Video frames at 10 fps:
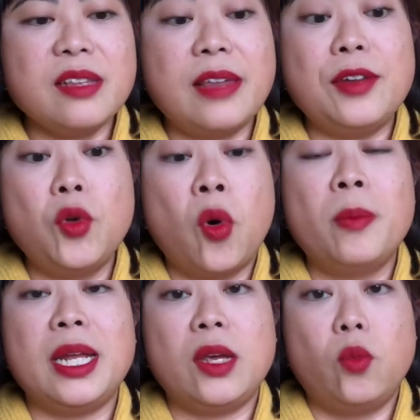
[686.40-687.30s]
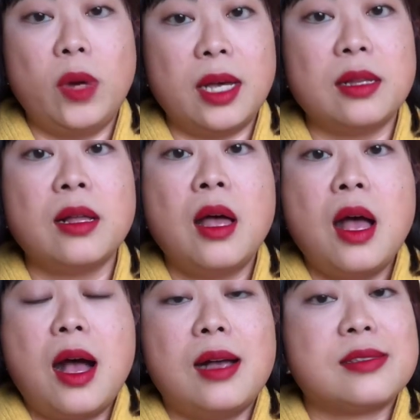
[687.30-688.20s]
they normally will
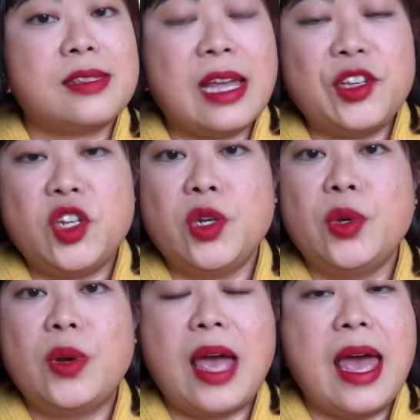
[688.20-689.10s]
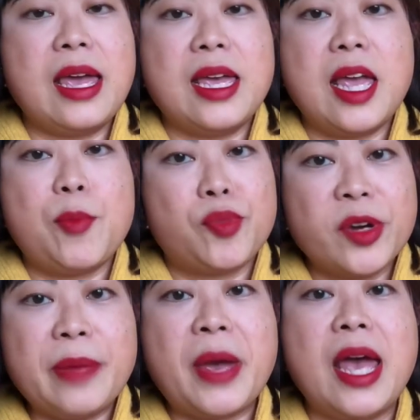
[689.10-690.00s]
send you a
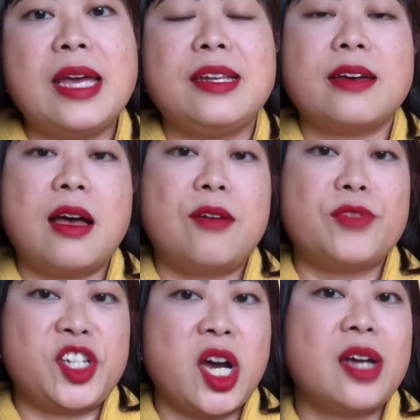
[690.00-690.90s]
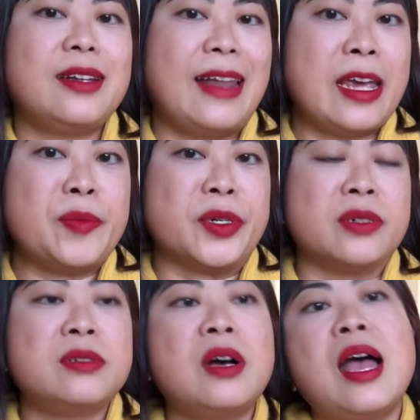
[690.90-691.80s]
prepaid return
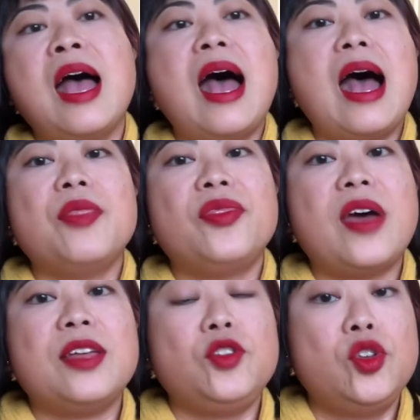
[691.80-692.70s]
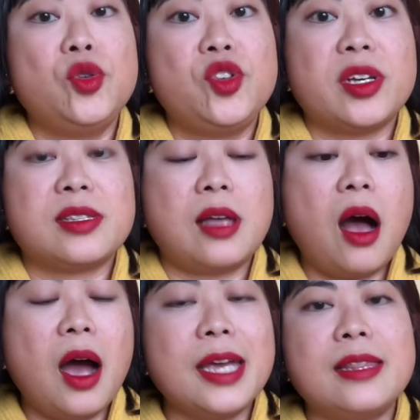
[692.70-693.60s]
label, and then you just
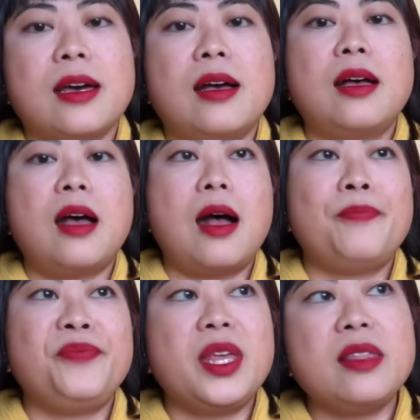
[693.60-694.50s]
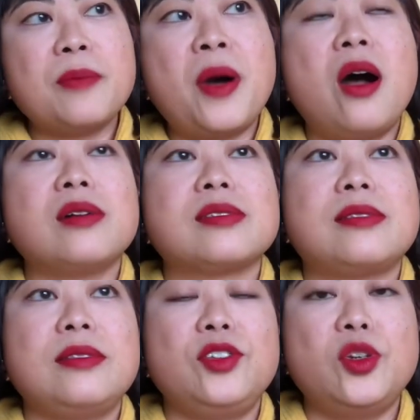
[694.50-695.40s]
either in the past
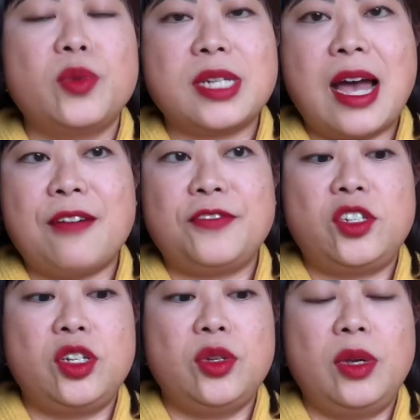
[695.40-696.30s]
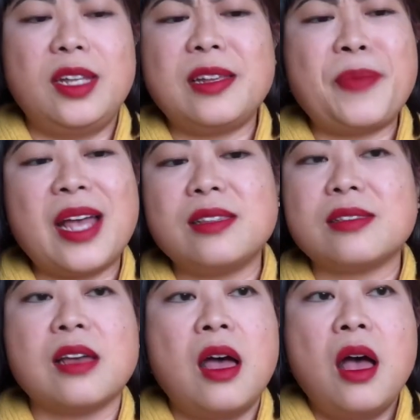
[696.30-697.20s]
you would have to, it
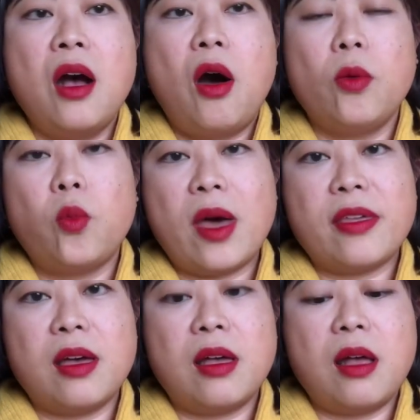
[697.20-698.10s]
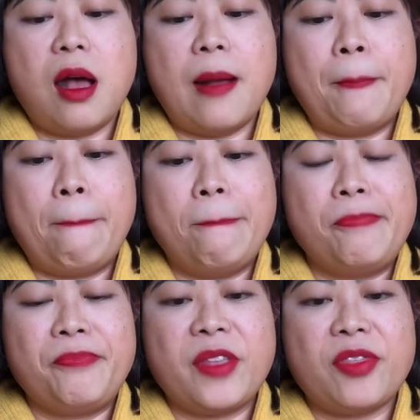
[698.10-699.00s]
depends on whether
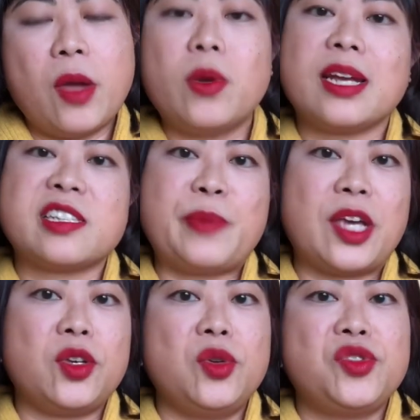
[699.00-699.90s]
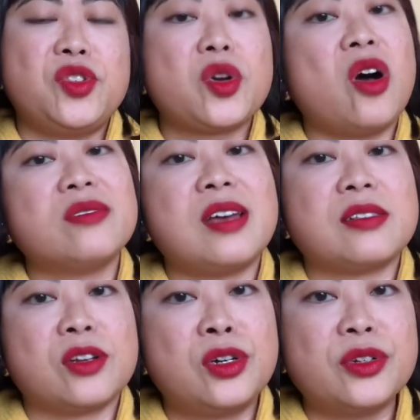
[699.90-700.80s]
they would expect you to
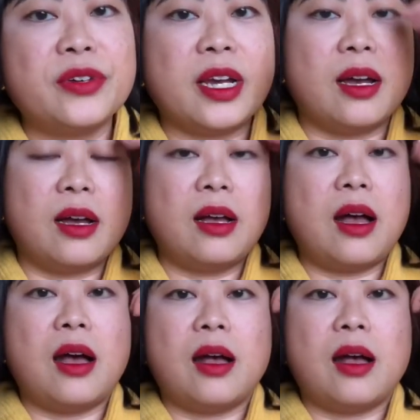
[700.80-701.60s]
contact a courier,